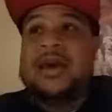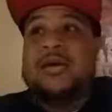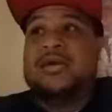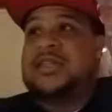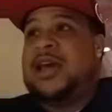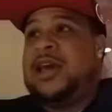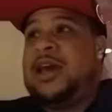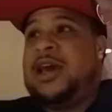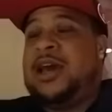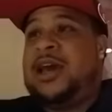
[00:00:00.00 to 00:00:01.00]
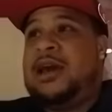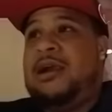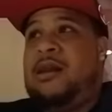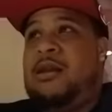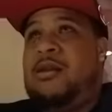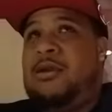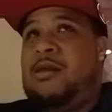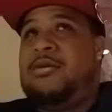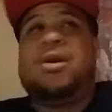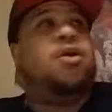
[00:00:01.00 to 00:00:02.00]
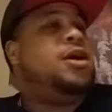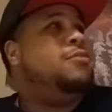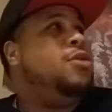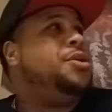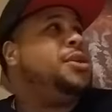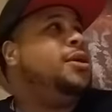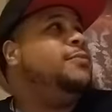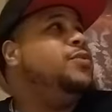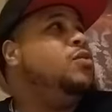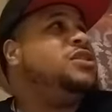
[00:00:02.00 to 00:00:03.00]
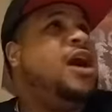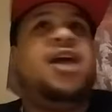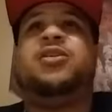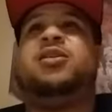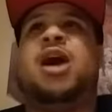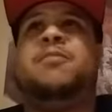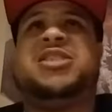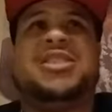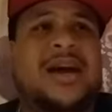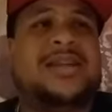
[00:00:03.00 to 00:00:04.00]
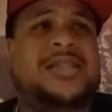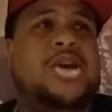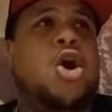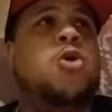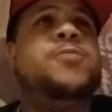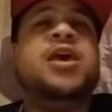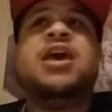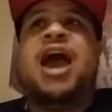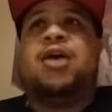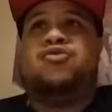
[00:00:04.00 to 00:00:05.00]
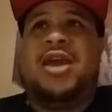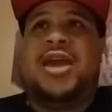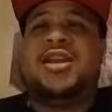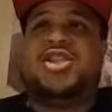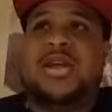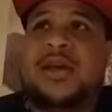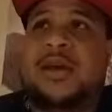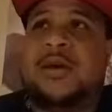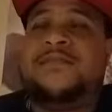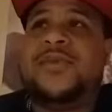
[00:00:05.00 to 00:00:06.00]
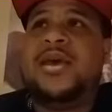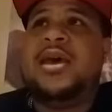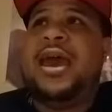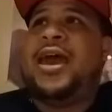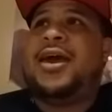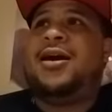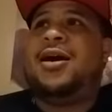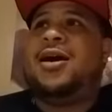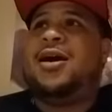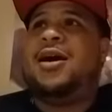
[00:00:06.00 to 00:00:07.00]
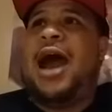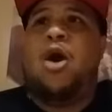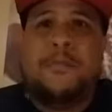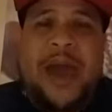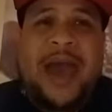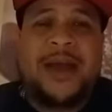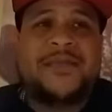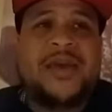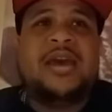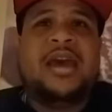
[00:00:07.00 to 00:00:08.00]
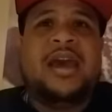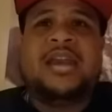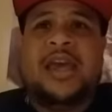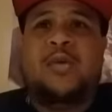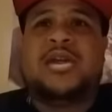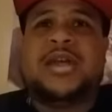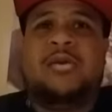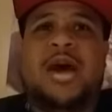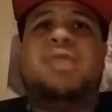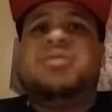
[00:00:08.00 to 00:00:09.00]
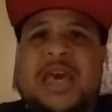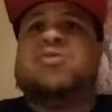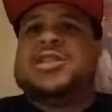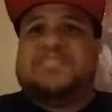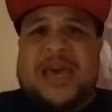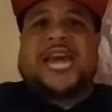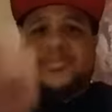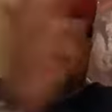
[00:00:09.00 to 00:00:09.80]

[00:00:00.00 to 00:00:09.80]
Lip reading: was in, Lord have mercy, was the other couple Sundays ago. I ran into him at Outback, and he was, he was bent.